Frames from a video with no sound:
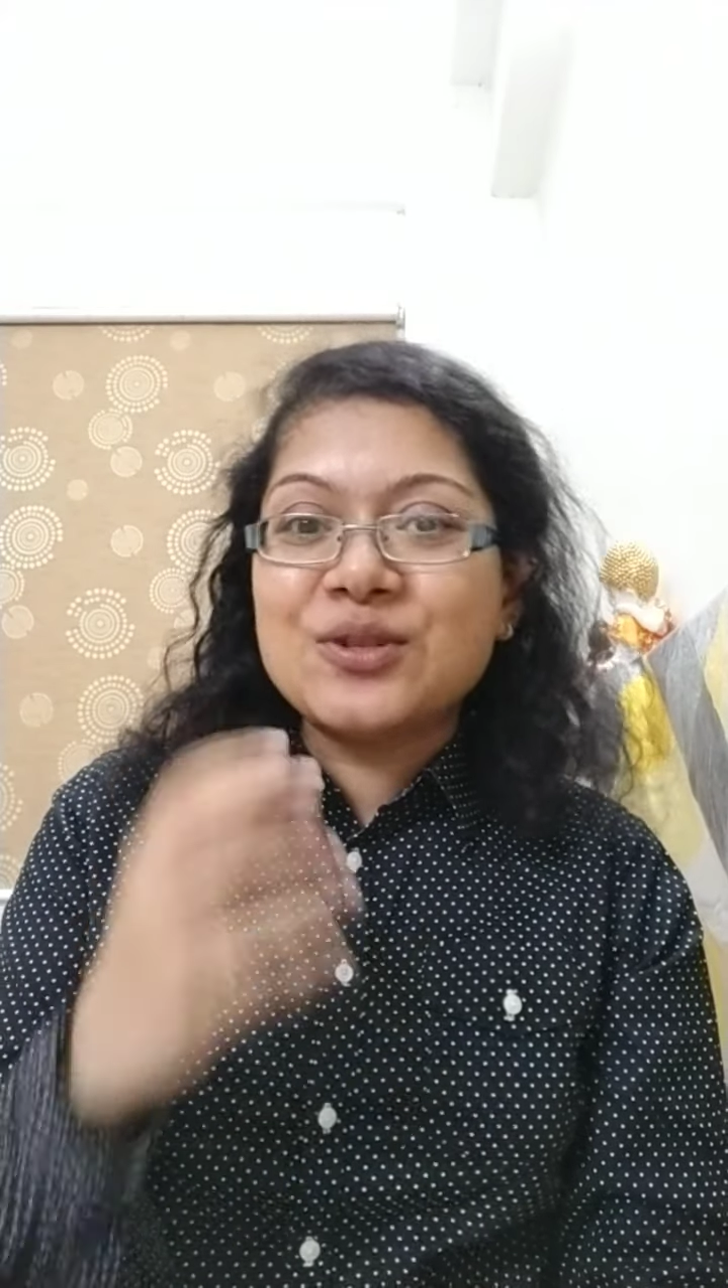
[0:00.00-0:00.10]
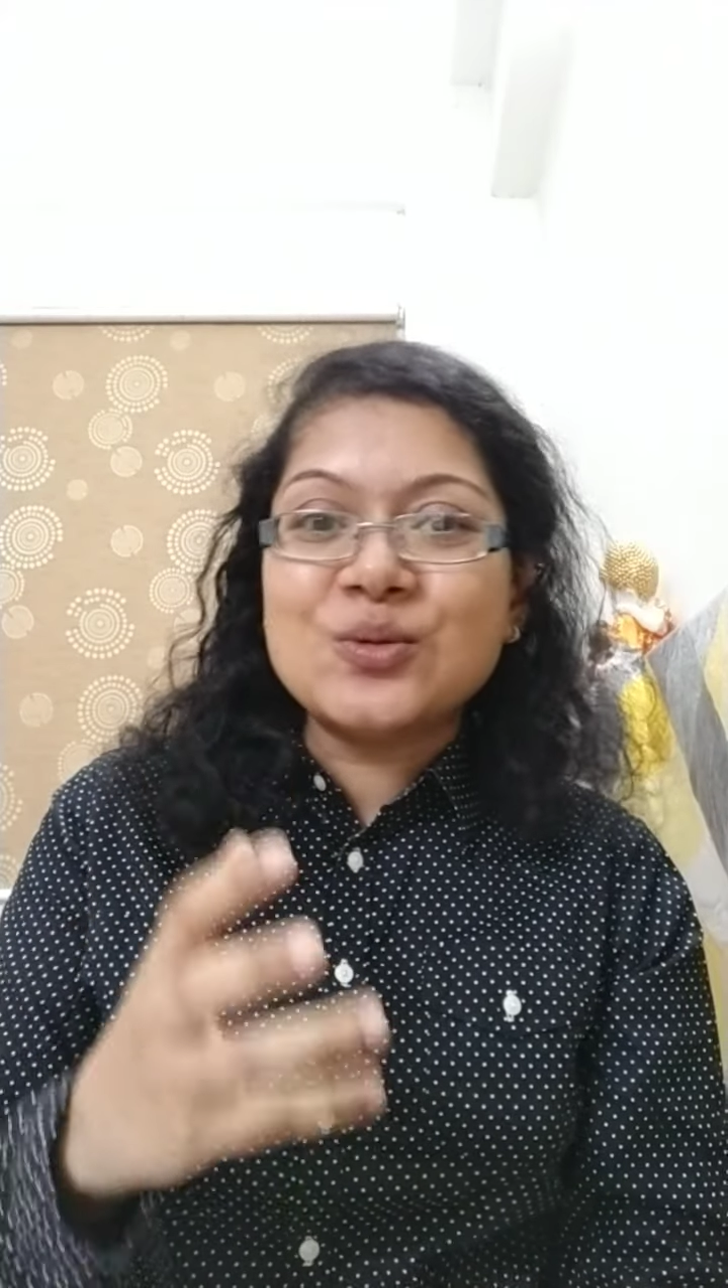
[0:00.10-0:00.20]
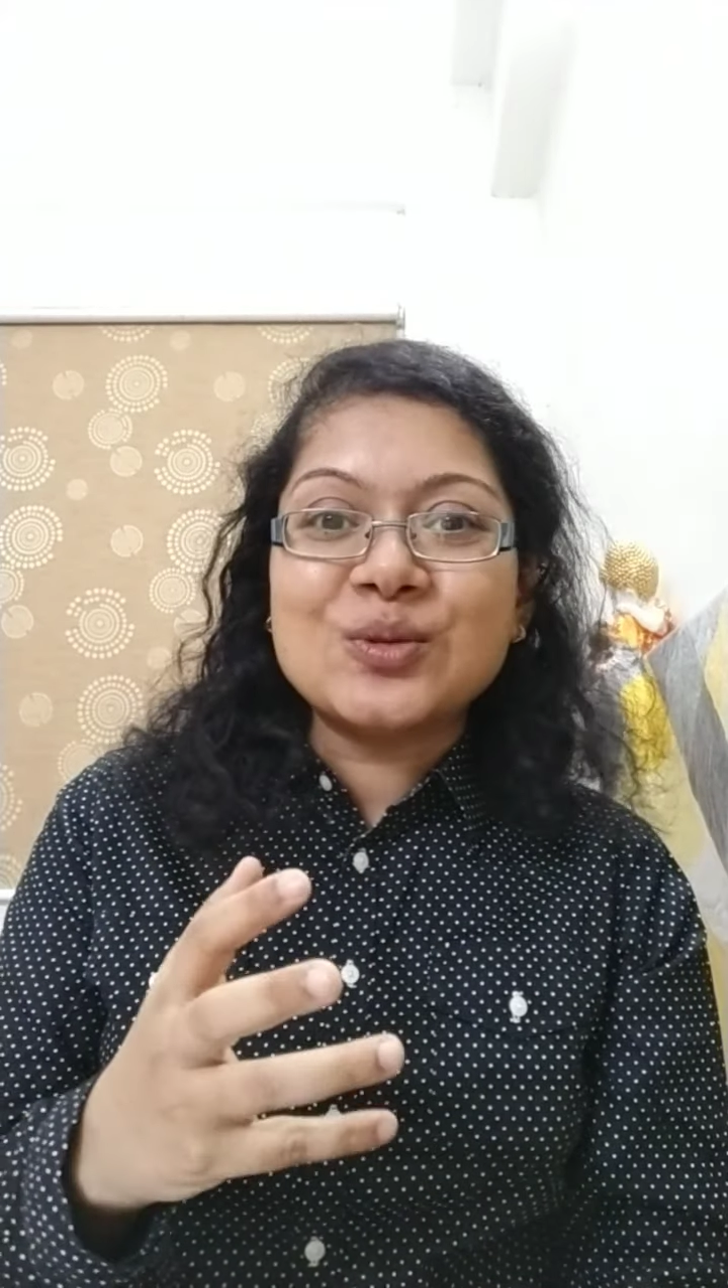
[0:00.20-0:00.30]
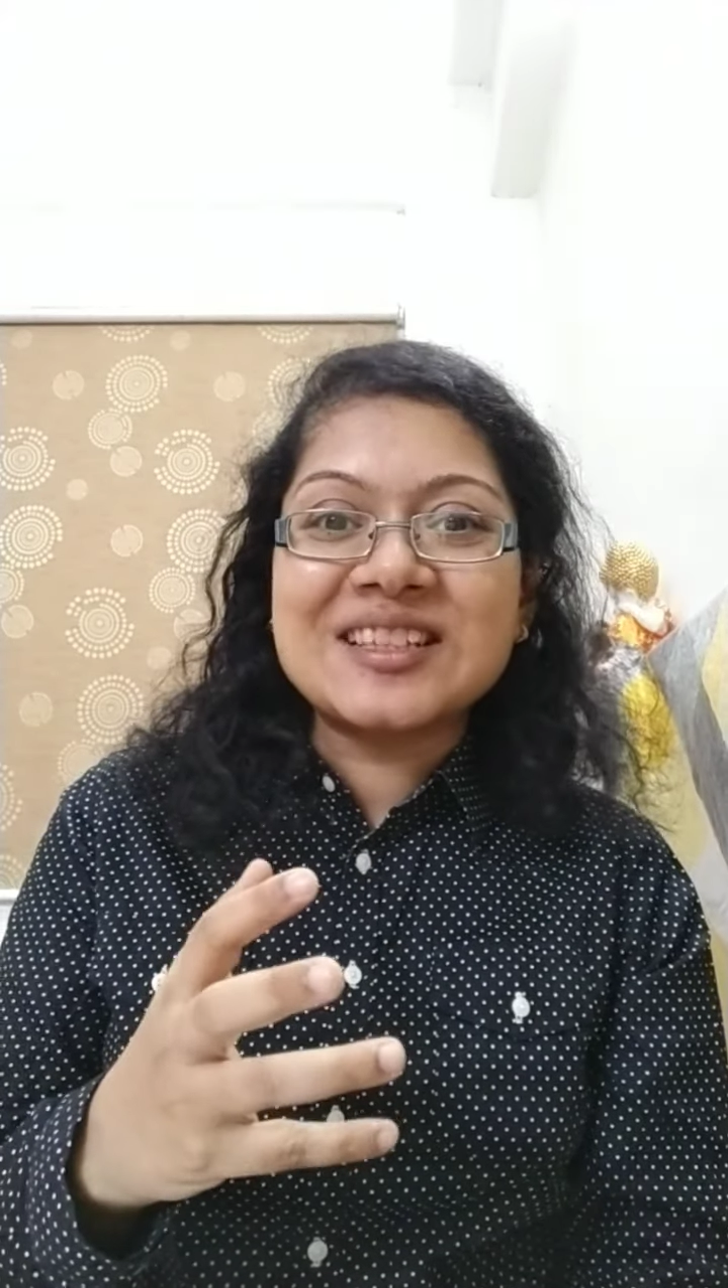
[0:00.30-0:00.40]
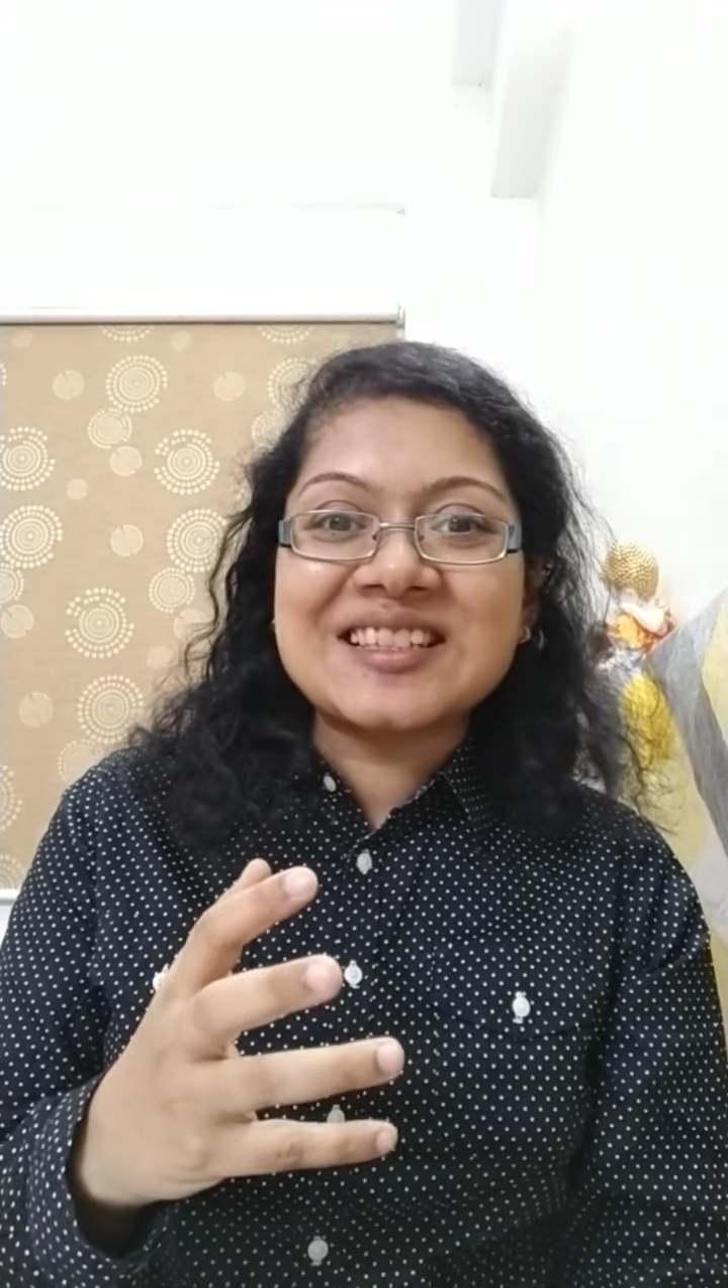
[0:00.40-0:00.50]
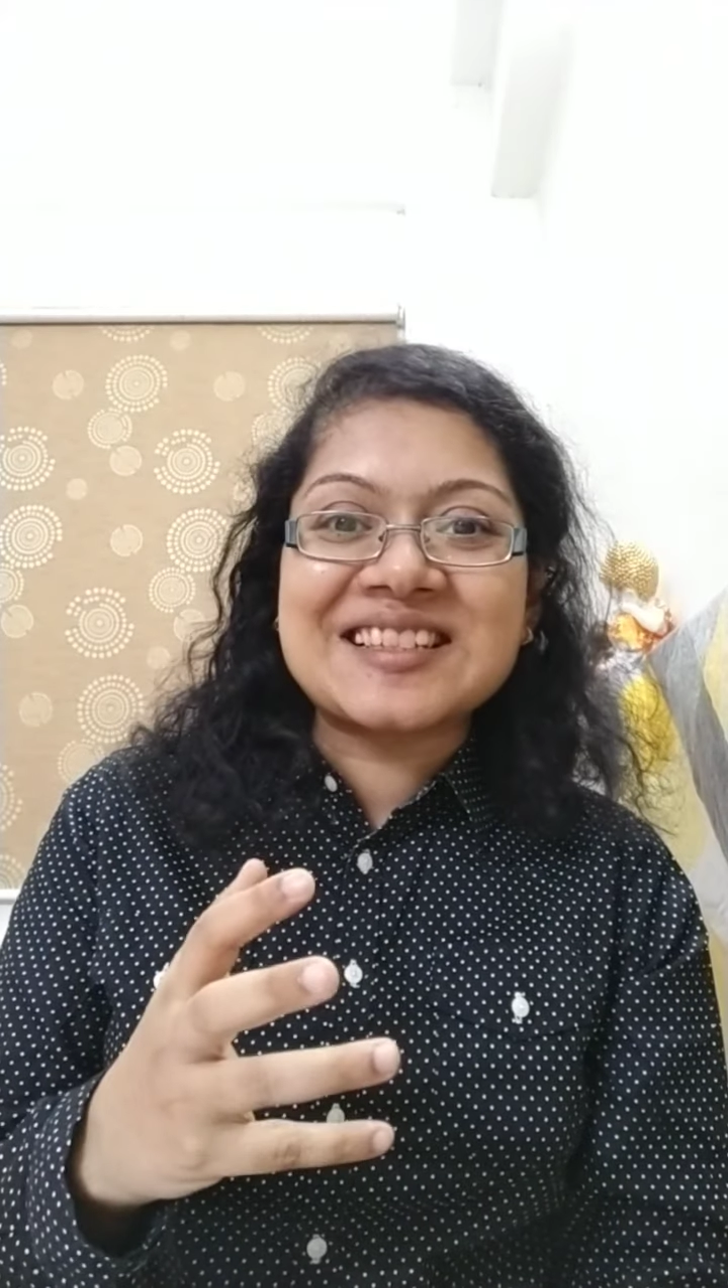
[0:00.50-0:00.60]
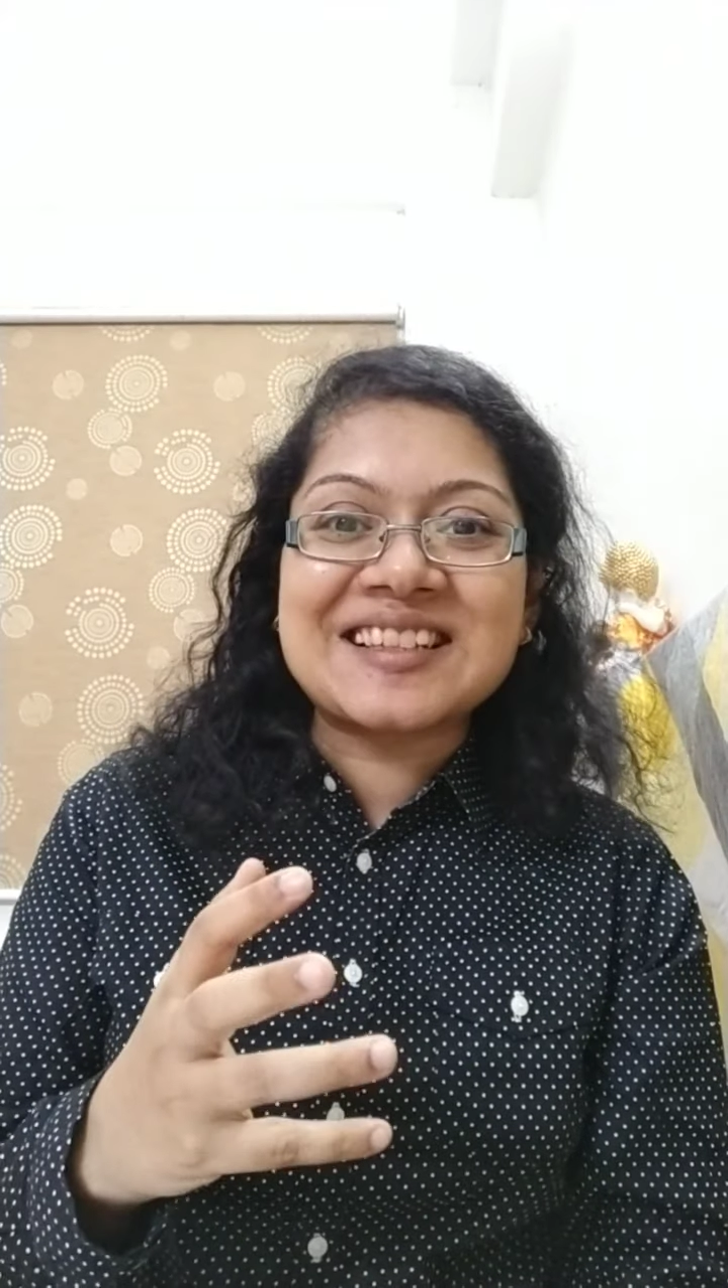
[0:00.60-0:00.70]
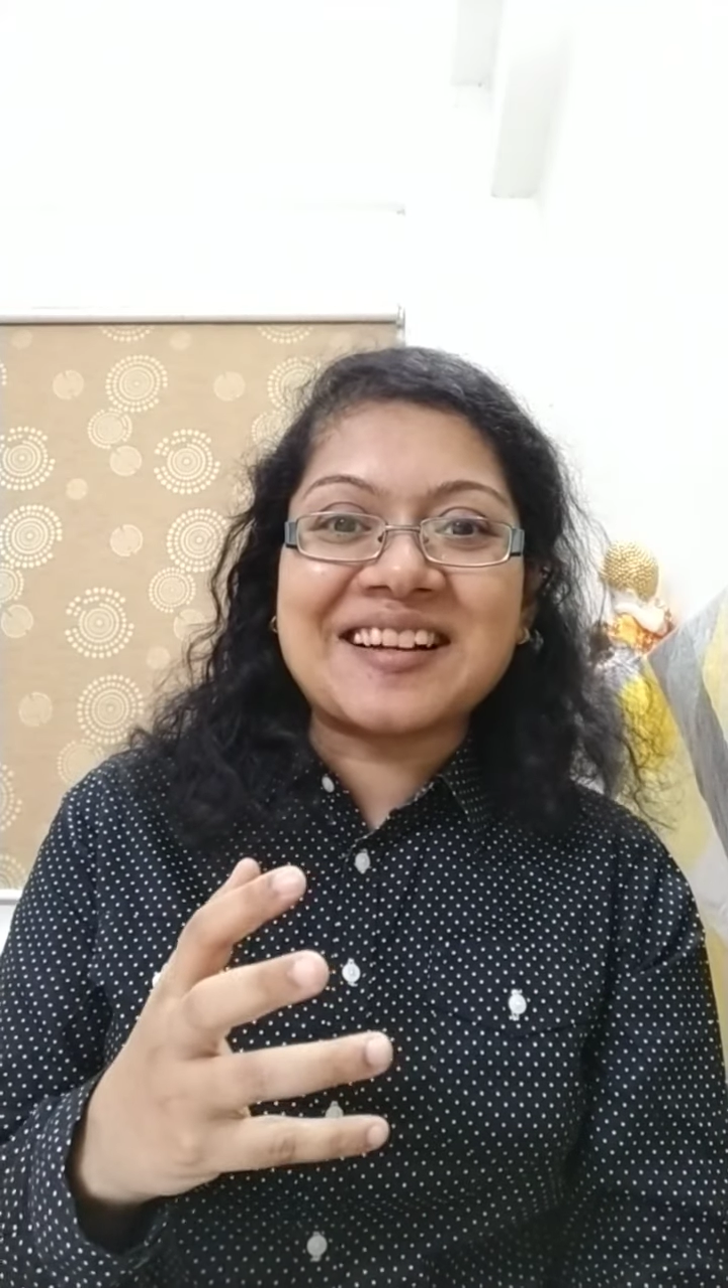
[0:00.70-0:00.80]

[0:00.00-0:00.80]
you this,